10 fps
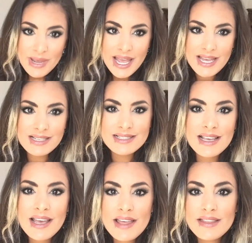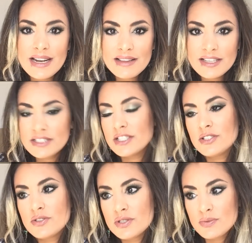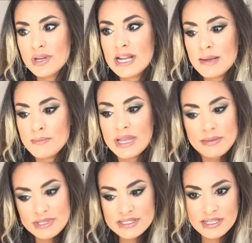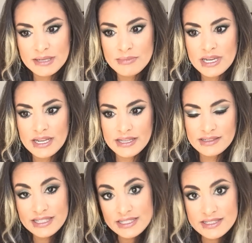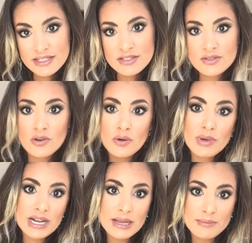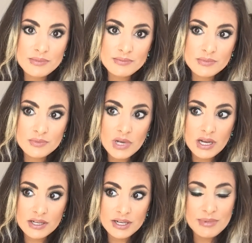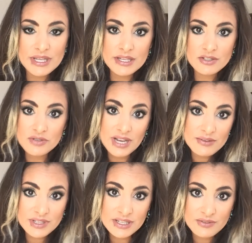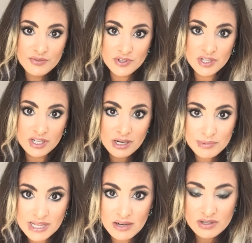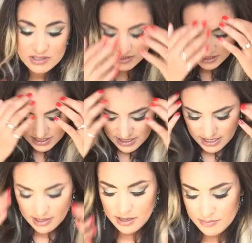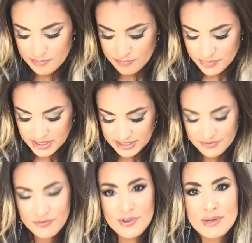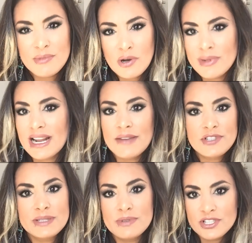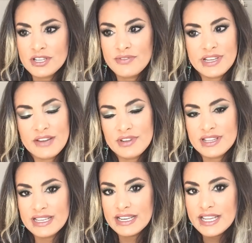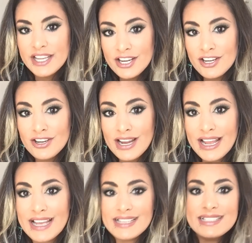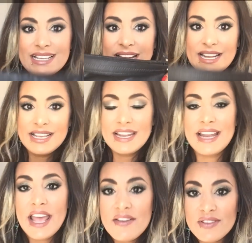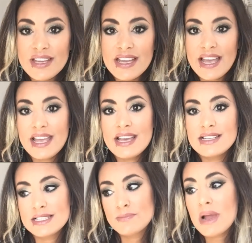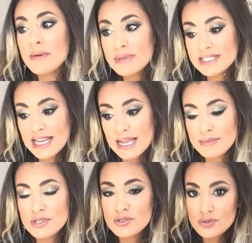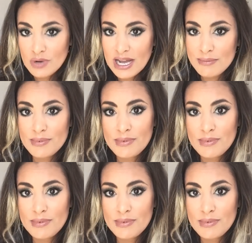bags that I like to use when I'm babysitting my nieces or when I'm going to be traveling for a couple hours. But for the moment, I've just been shoving everything in here, and it's kind of getting heavy, and it's probably time to swap